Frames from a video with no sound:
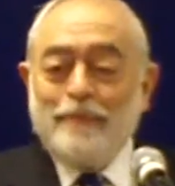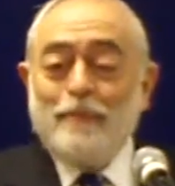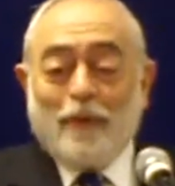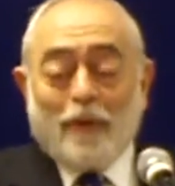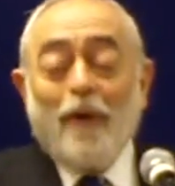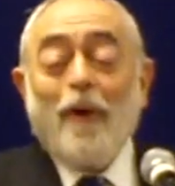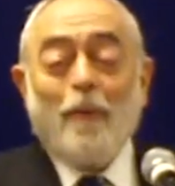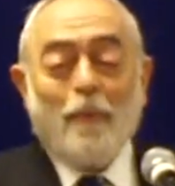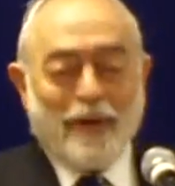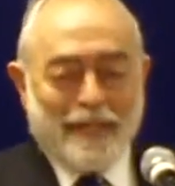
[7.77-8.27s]

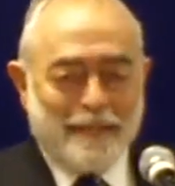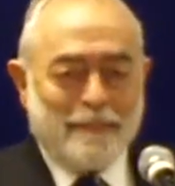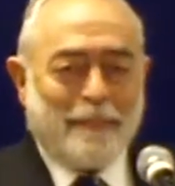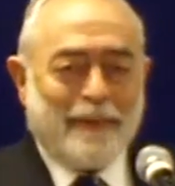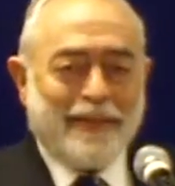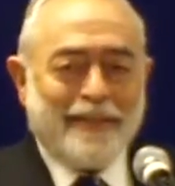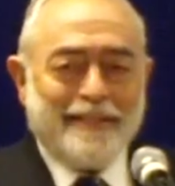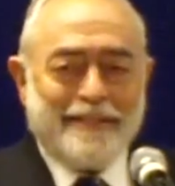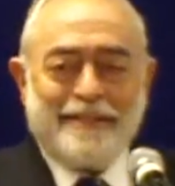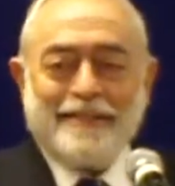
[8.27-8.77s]
we're always
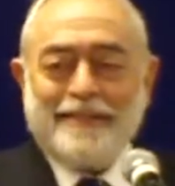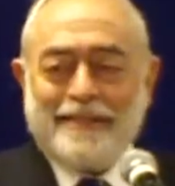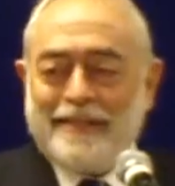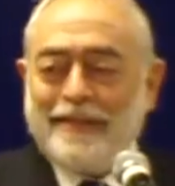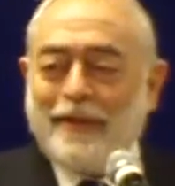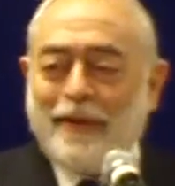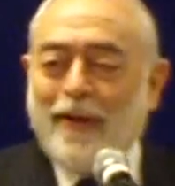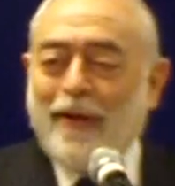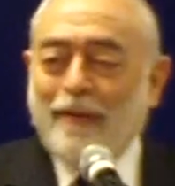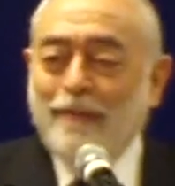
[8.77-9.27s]
pleased to
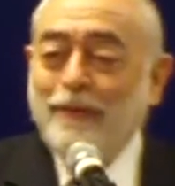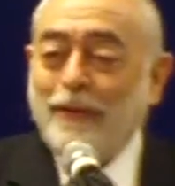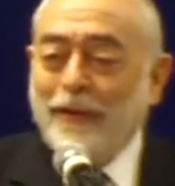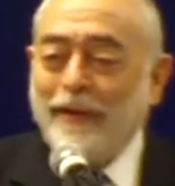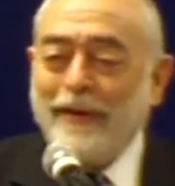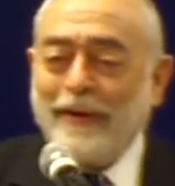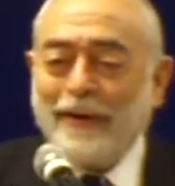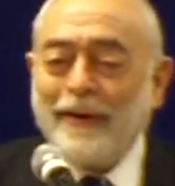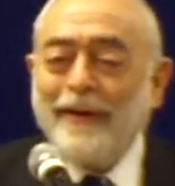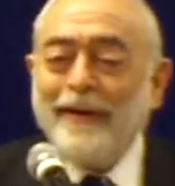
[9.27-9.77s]
see all of you
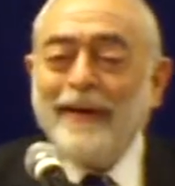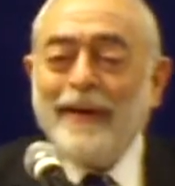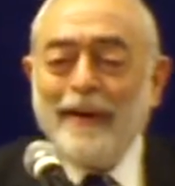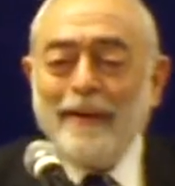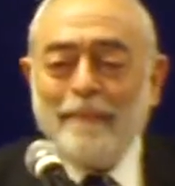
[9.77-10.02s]
here.